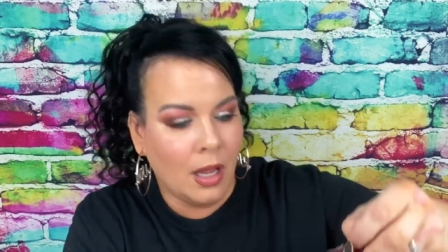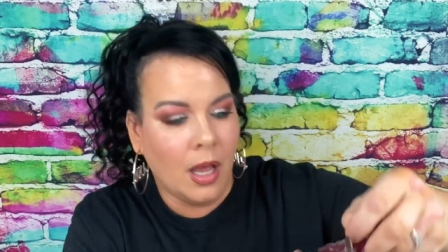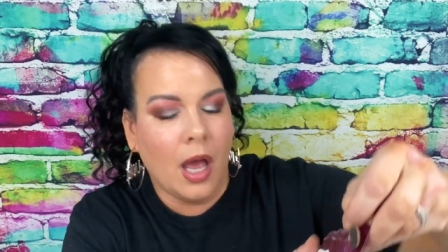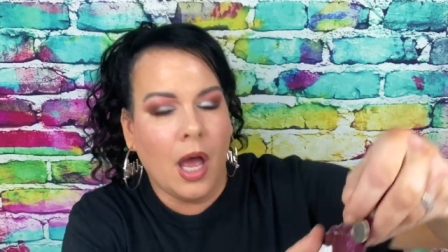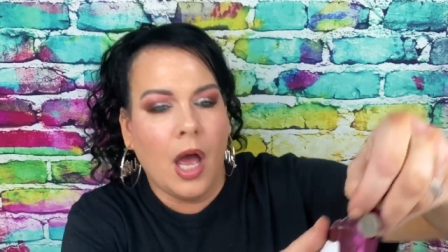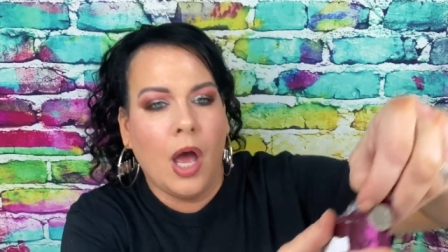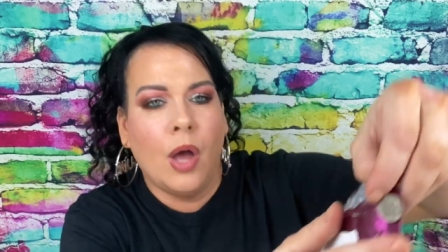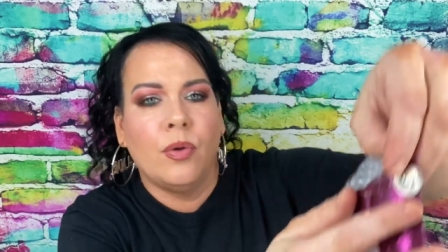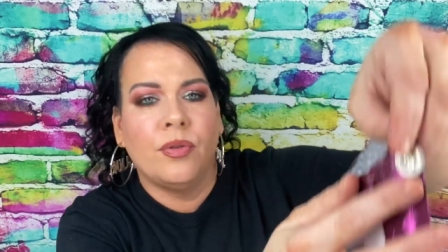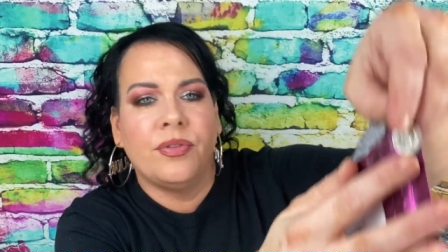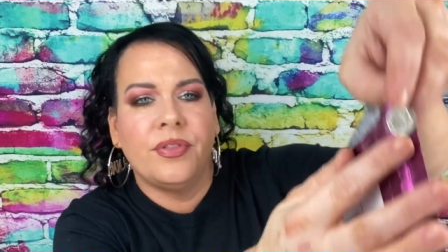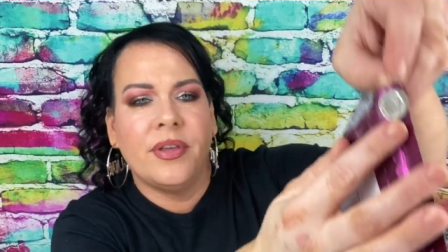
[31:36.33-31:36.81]

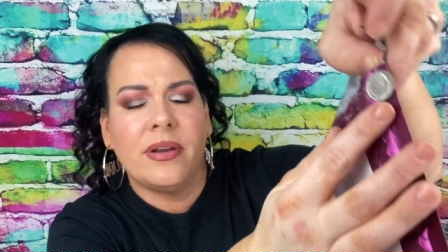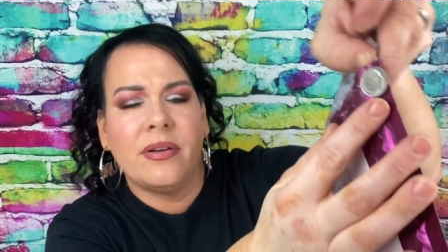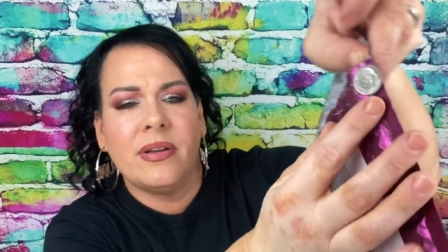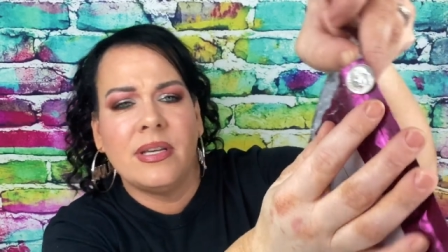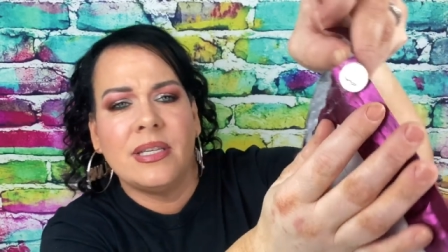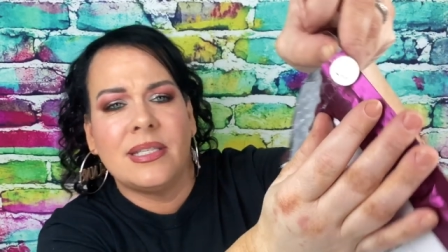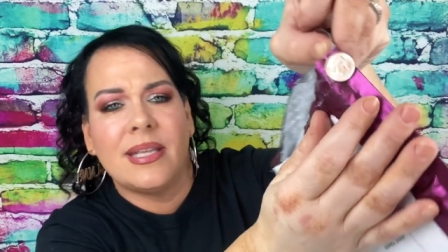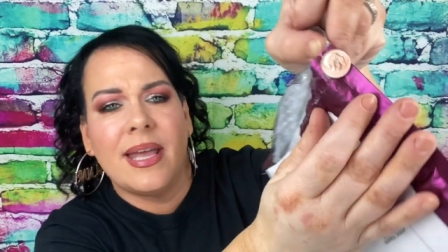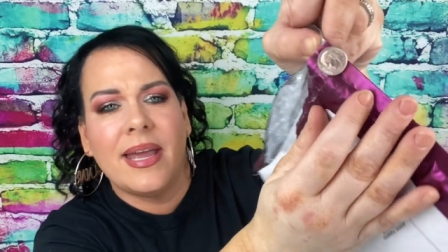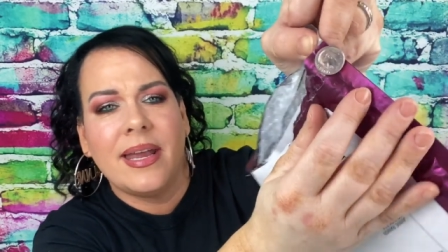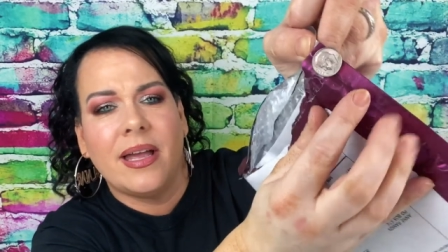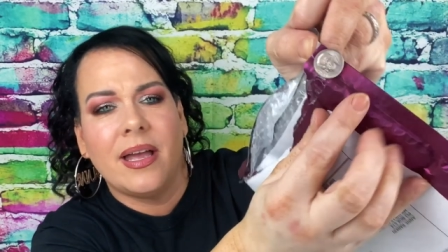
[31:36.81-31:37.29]
Ah, there
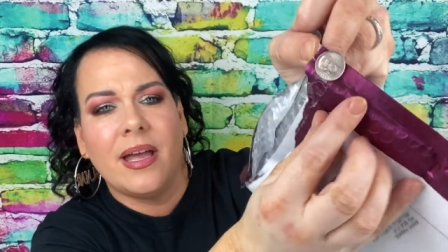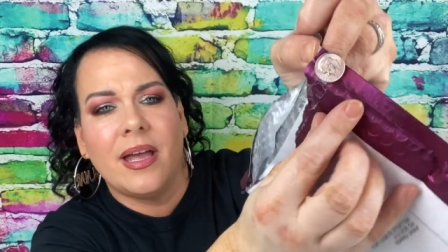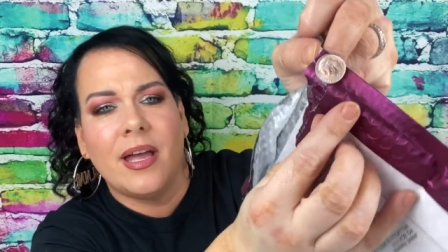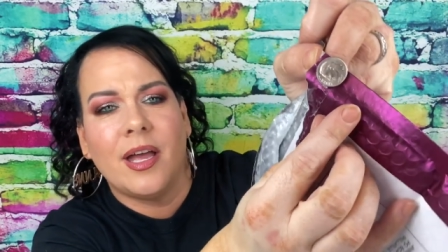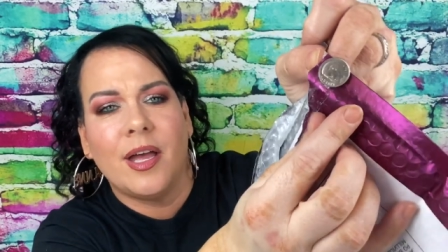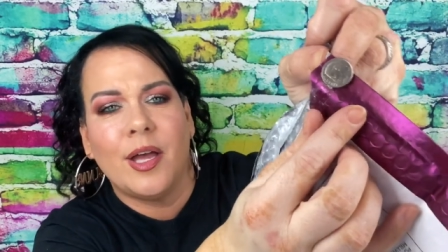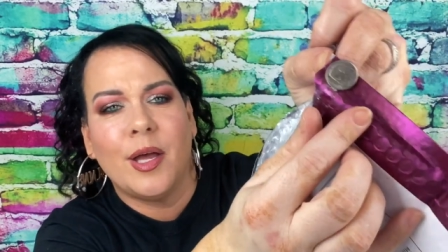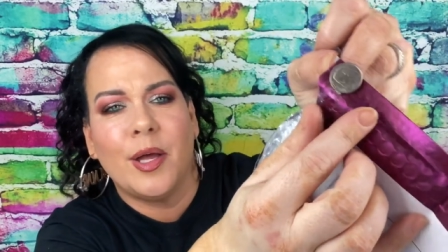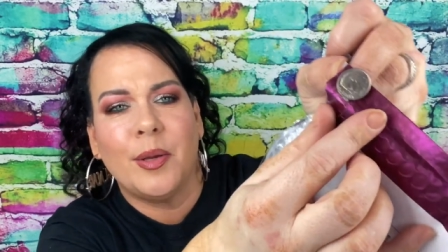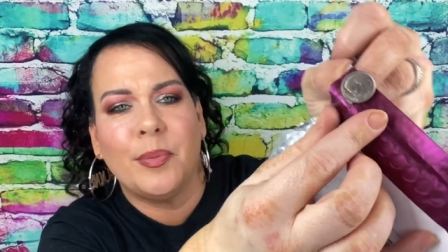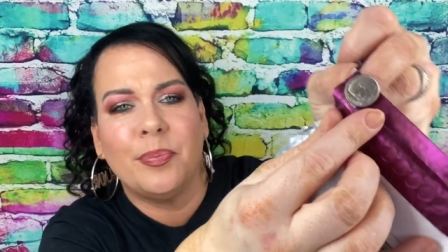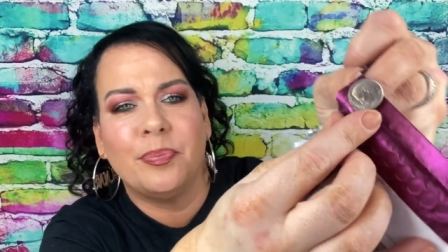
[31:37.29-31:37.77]
is like
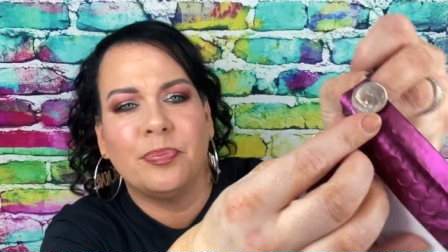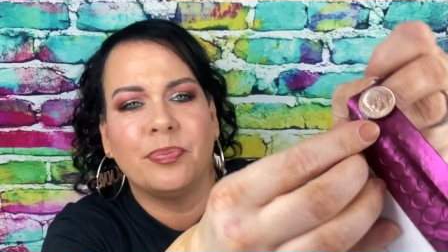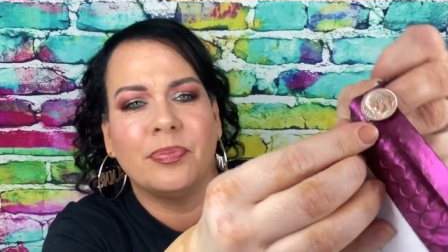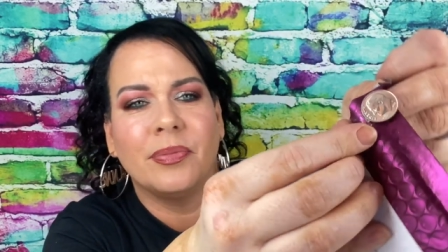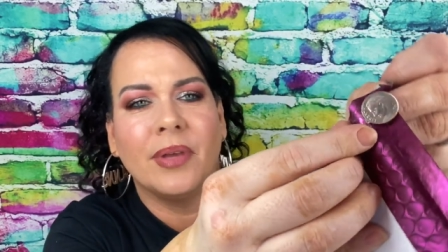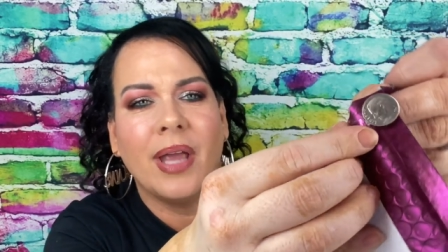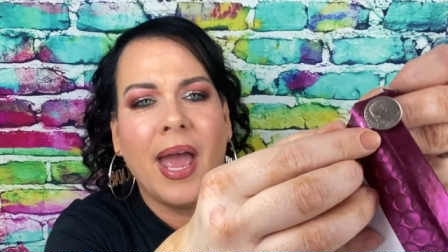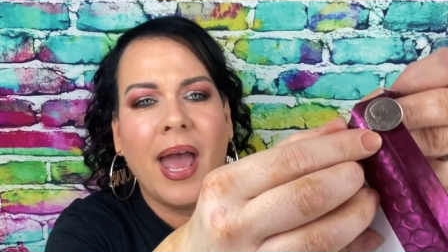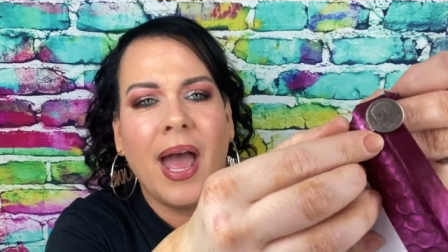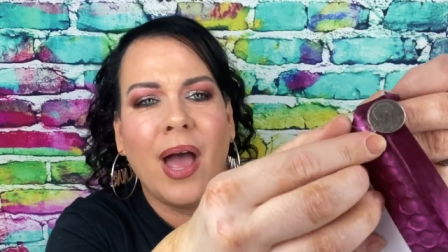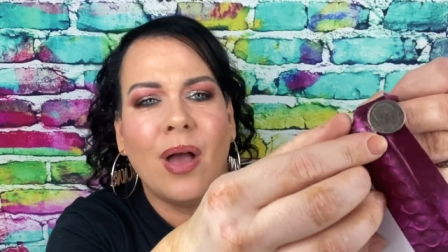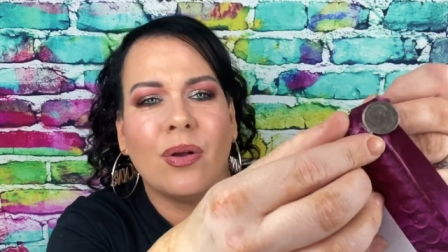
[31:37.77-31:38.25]
a,
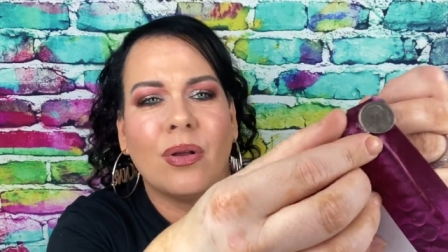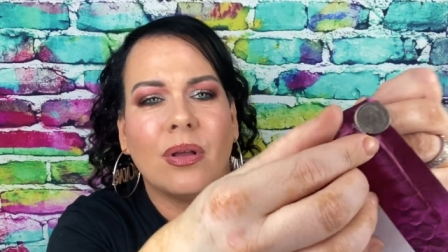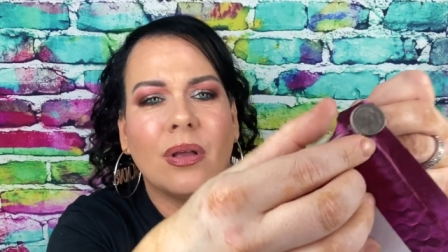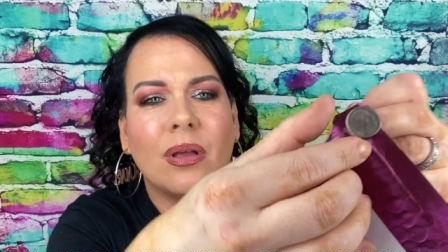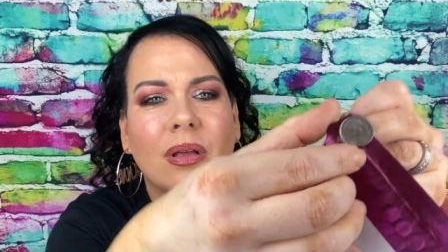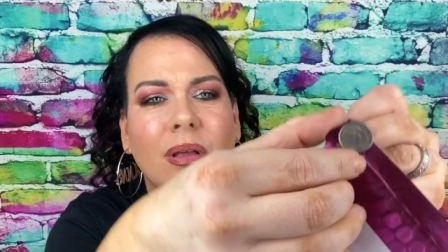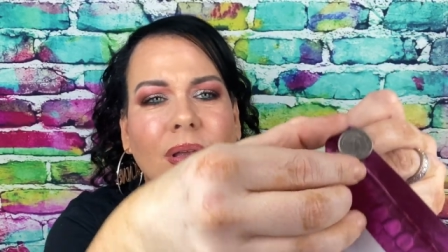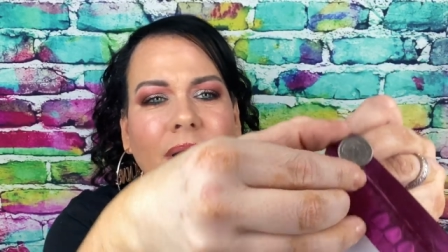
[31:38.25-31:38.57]
how,